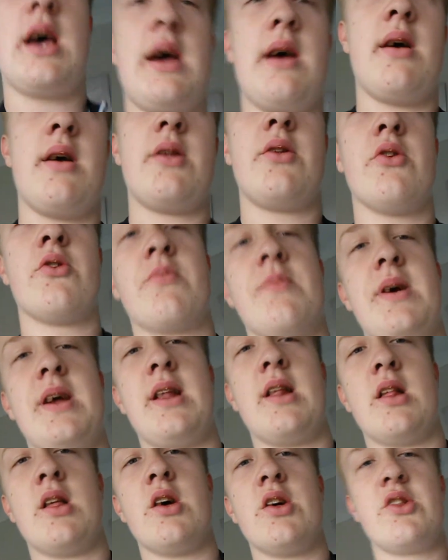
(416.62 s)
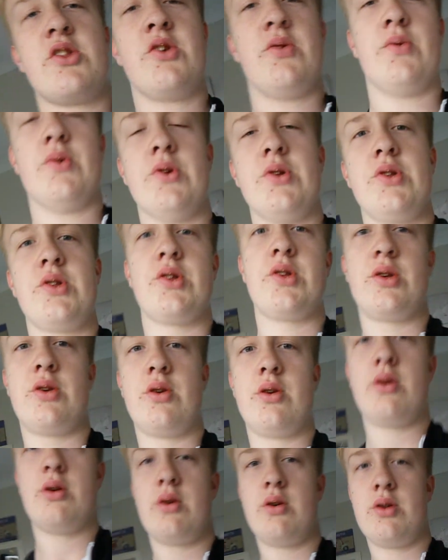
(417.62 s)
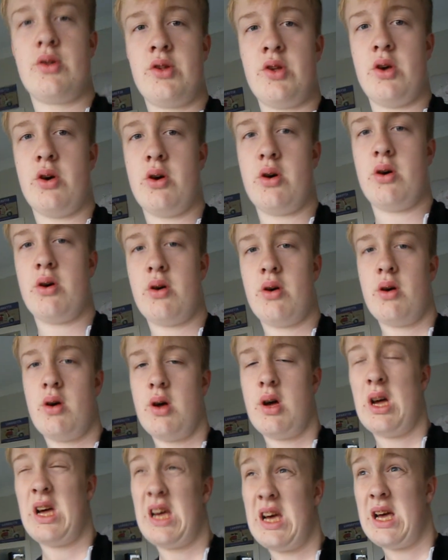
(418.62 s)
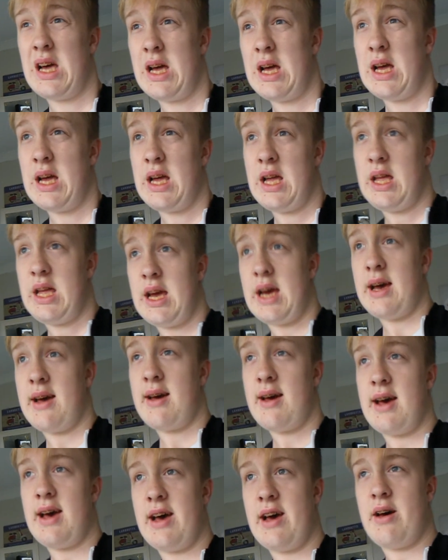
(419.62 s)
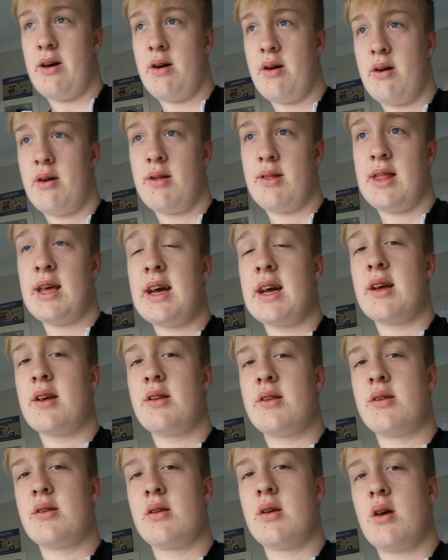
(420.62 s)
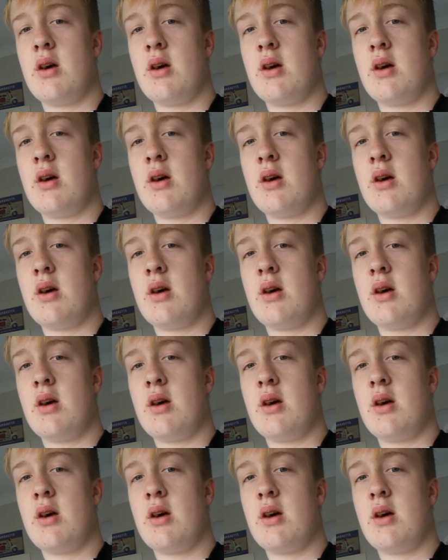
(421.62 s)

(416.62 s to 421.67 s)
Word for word: Uh, it just means a lot to us. So, yeah, uh, thanks.